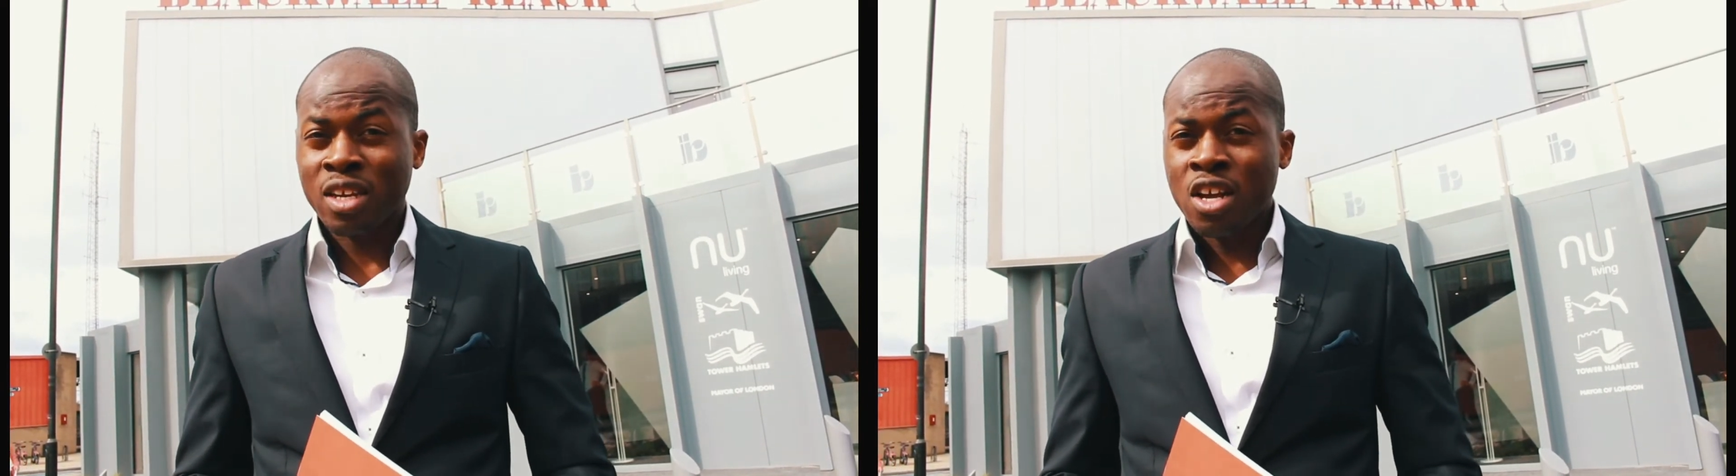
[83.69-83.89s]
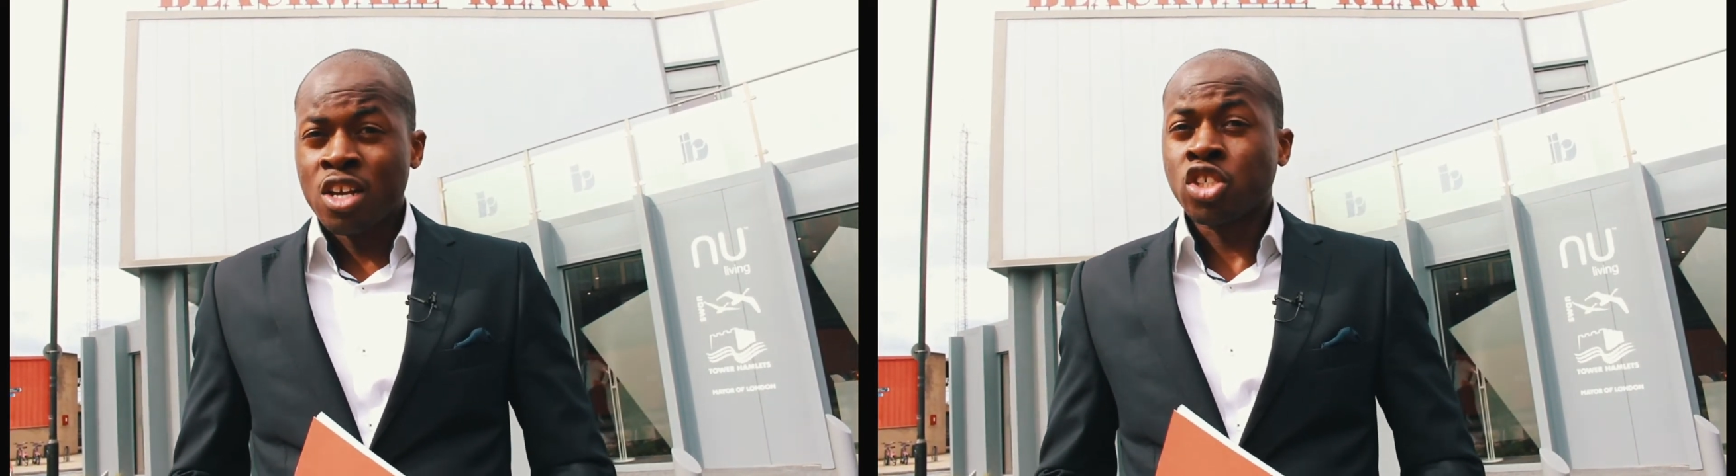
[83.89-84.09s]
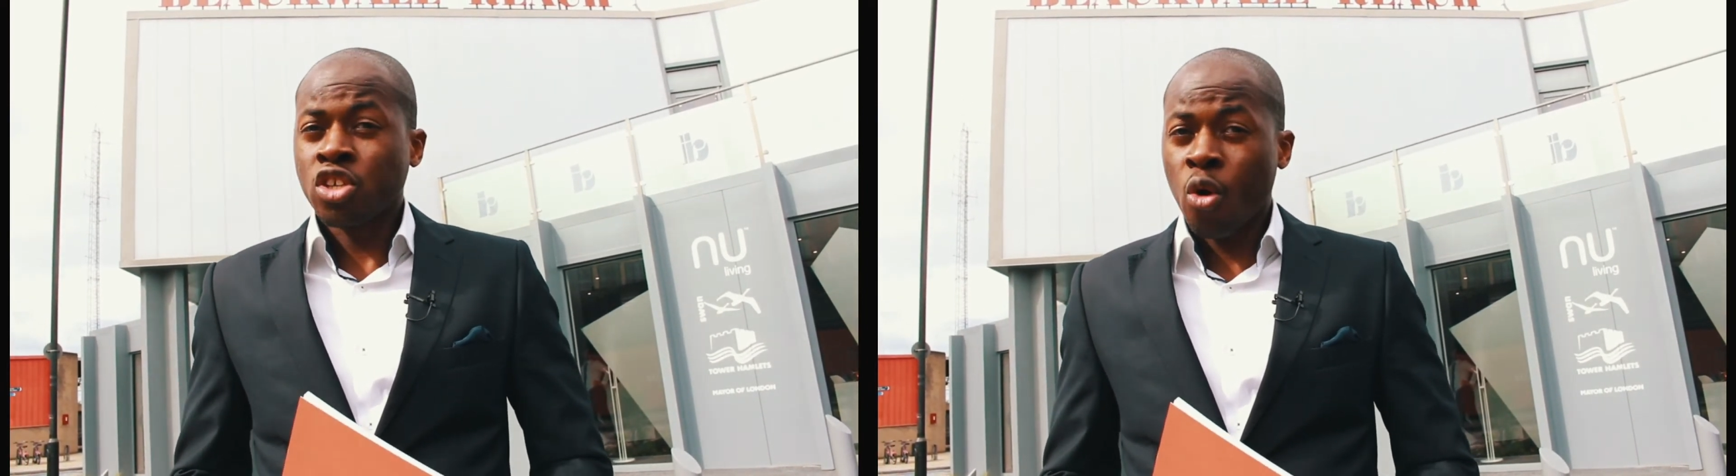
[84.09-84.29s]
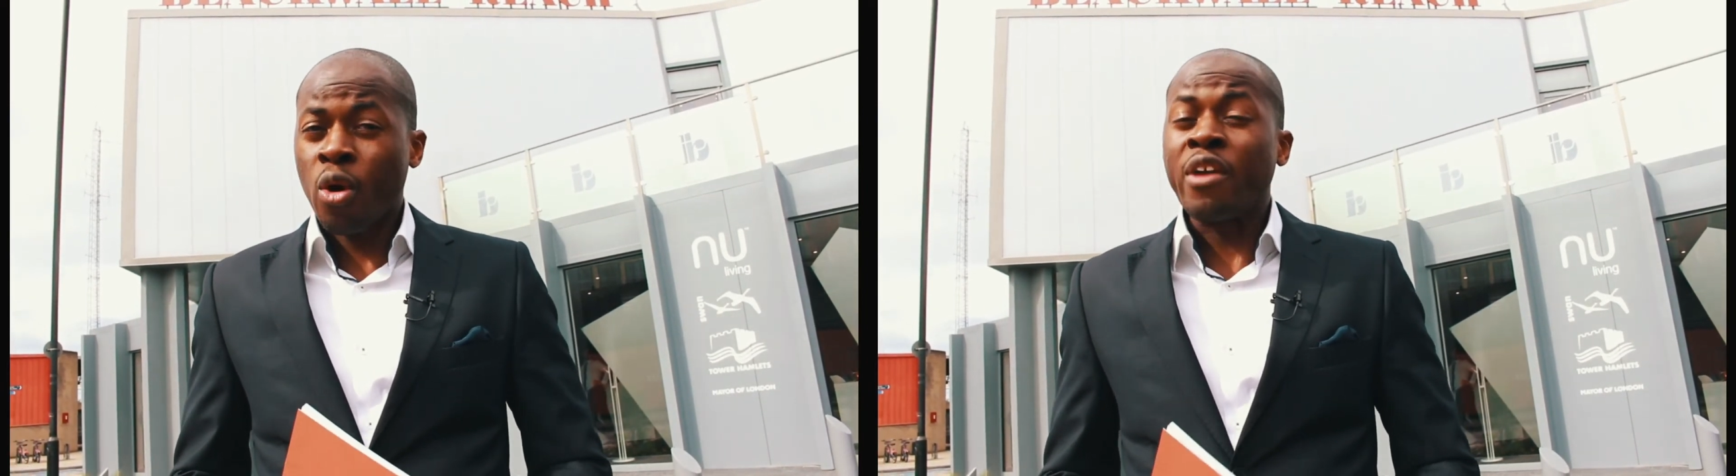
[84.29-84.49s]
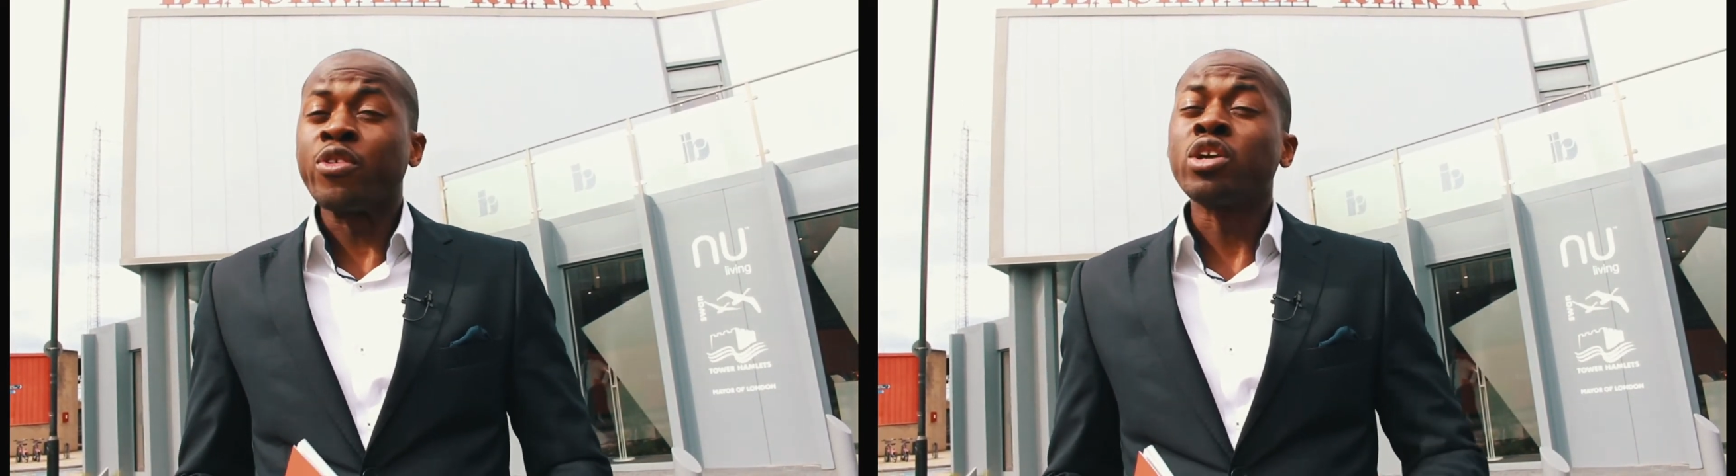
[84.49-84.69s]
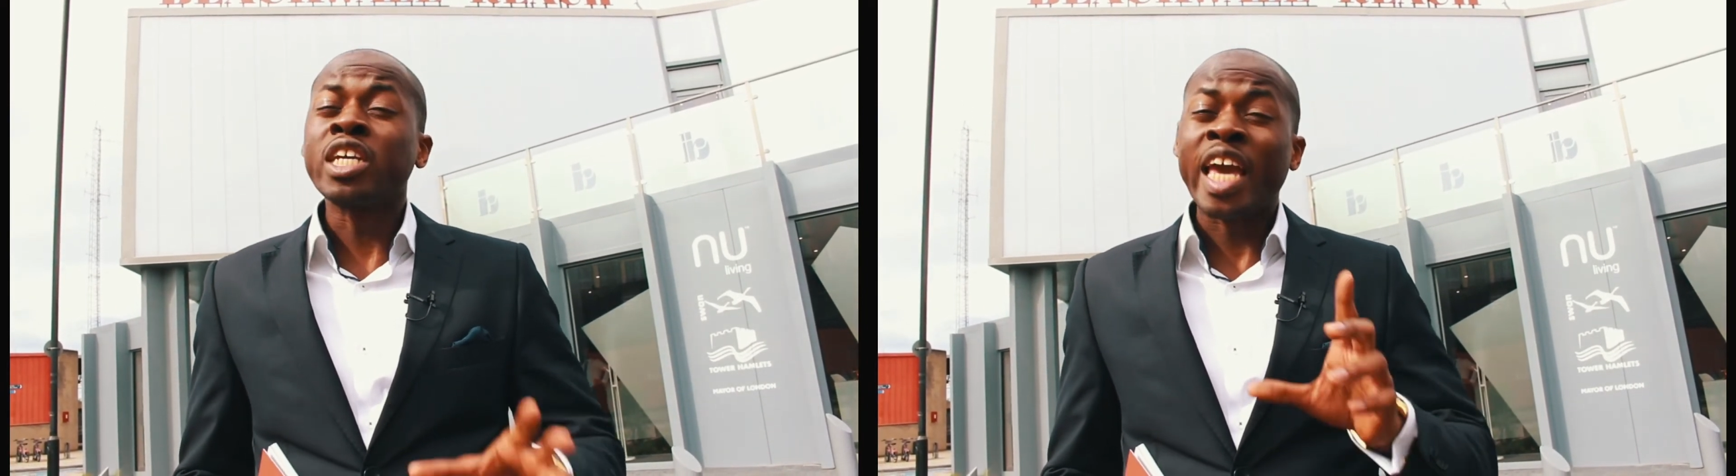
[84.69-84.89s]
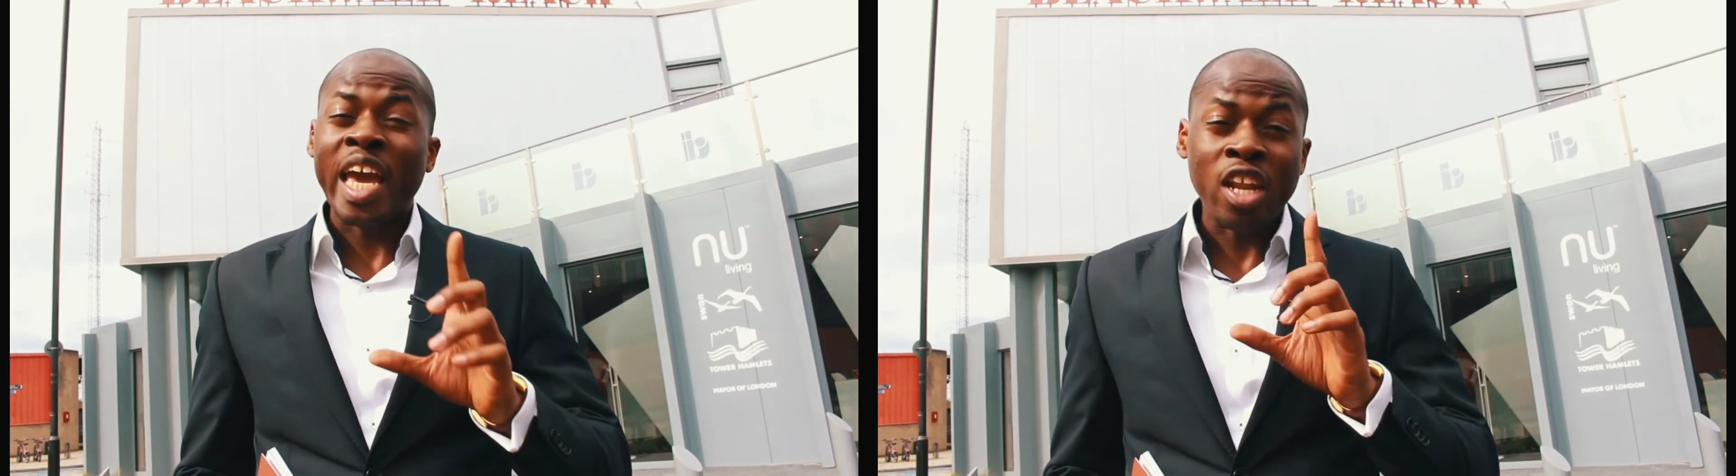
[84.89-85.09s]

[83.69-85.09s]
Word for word: So if you can get in